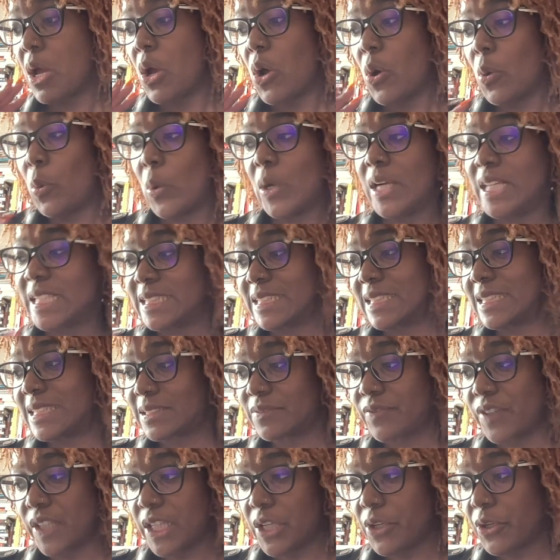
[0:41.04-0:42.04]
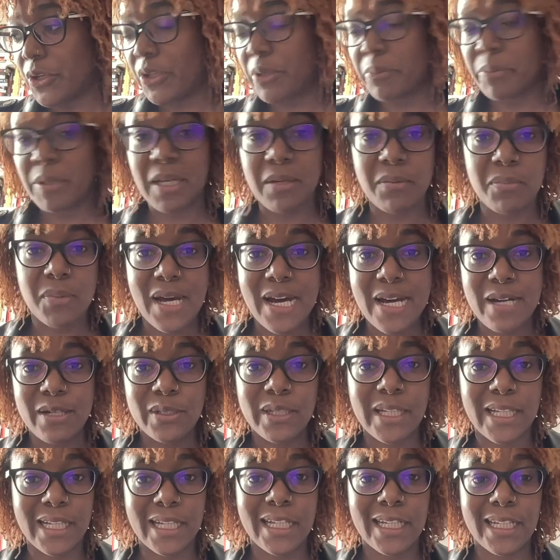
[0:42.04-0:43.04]
what is this video going to be
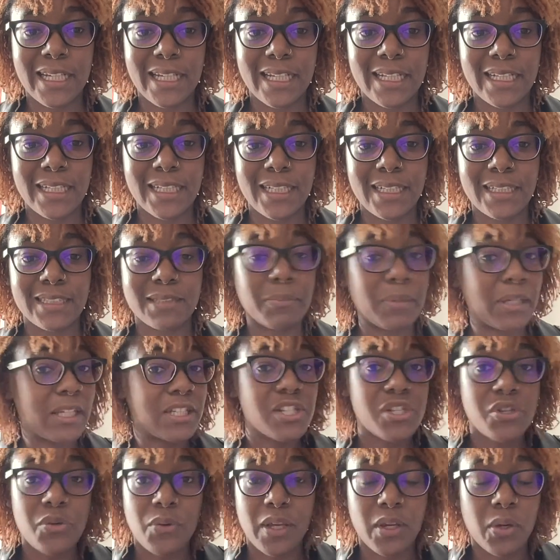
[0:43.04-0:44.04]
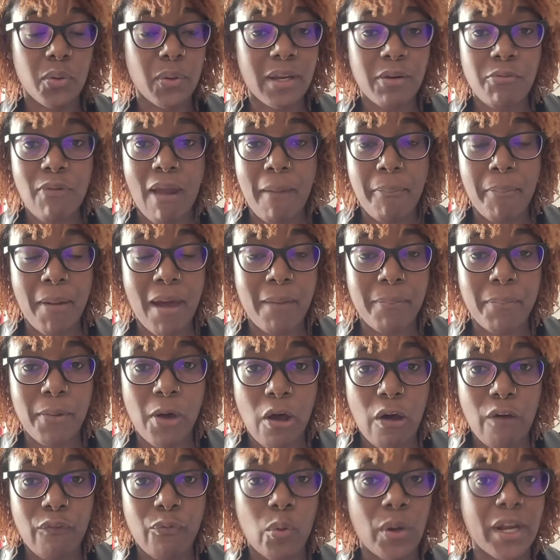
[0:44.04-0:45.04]
about? It is me just doing a quick wrap up
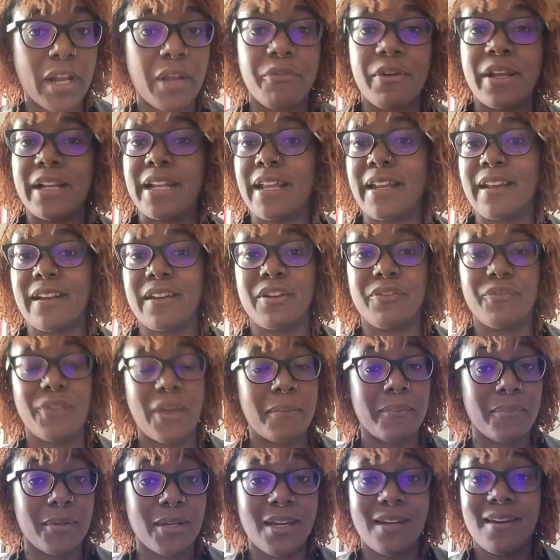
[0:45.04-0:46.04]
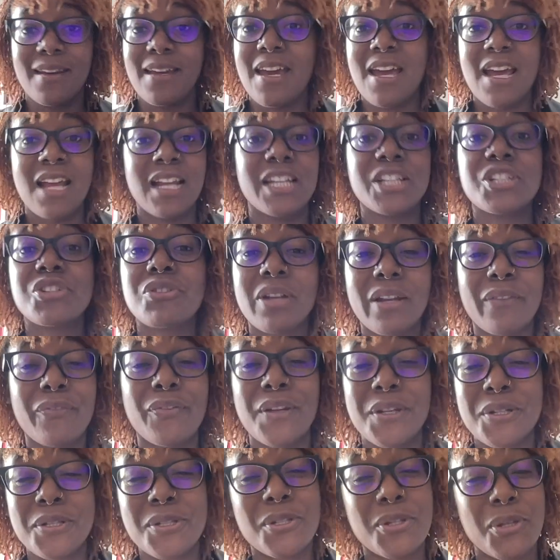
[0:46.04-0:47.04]
of what I read in November. Literally
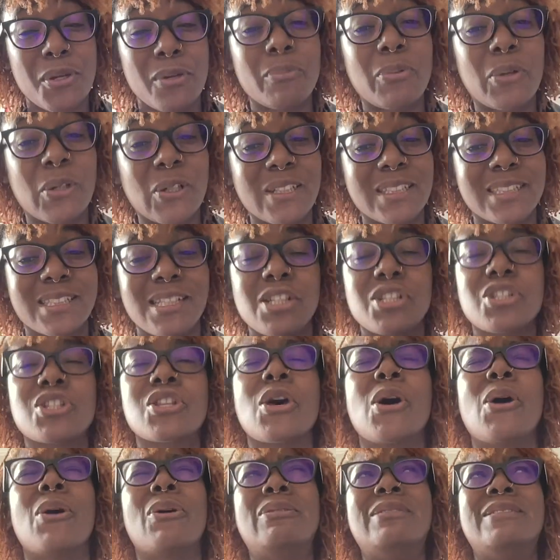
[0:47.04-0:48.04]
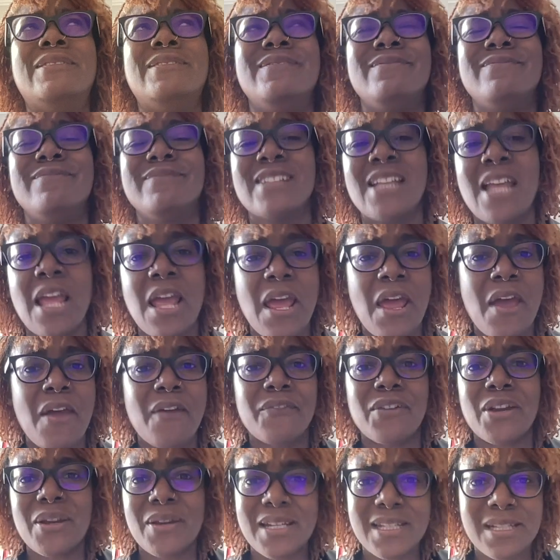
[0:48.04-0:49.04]
finished 2 books. So,
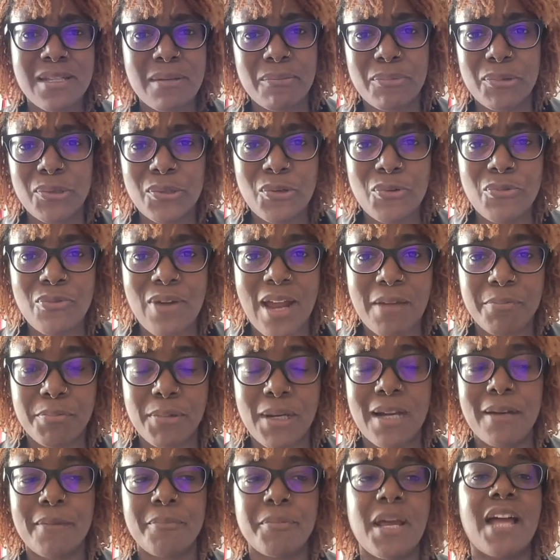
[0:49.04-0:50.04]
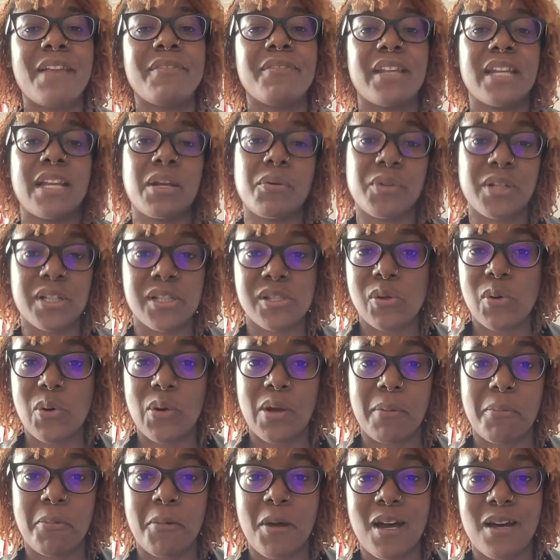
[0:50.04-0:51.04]
very simple wrap up. And then I want to
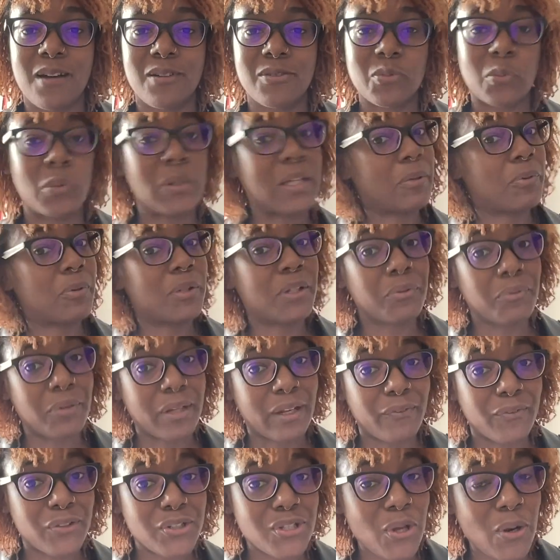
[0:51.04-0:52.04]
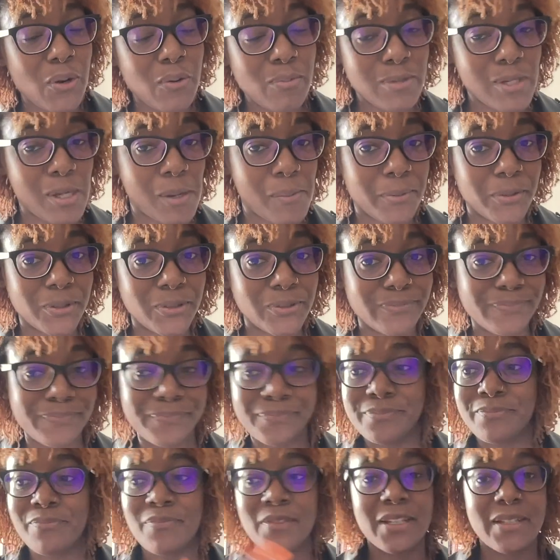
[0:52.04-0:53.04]
talk about what I want to read for Tome Topple.
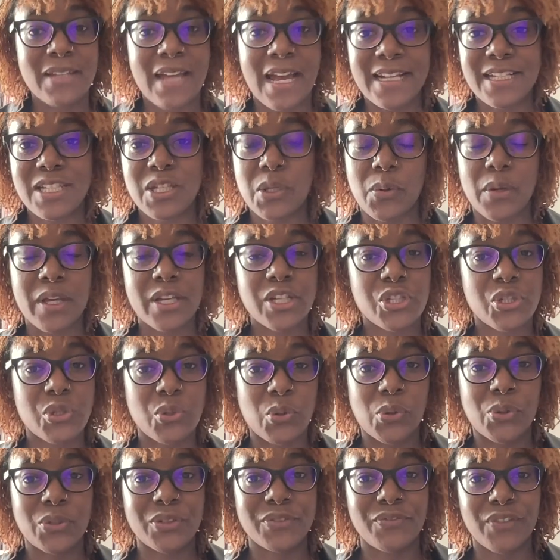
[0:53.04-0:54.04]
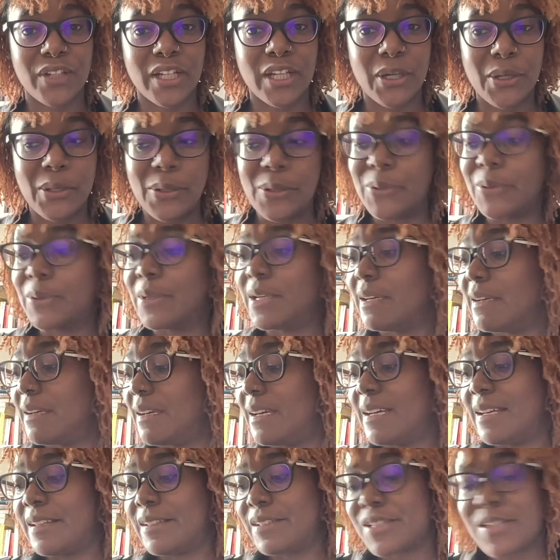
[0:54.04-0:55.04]
Nice, quick, short video.
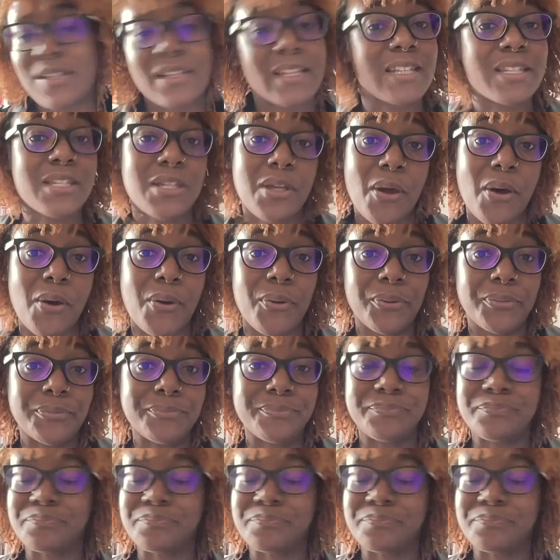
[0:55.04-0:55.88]
So, let's go.